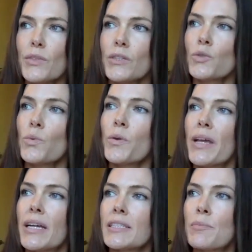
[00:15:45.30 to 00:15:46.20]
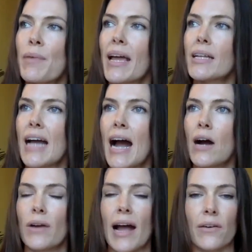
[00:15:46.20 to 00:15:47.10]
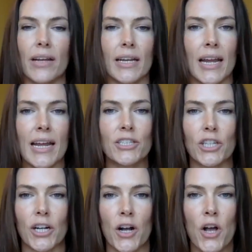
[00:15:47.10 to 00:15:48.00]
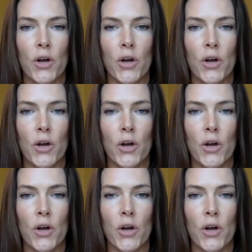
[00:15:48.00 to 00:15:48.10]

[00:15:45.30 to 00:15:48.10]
is when we expand out in nature,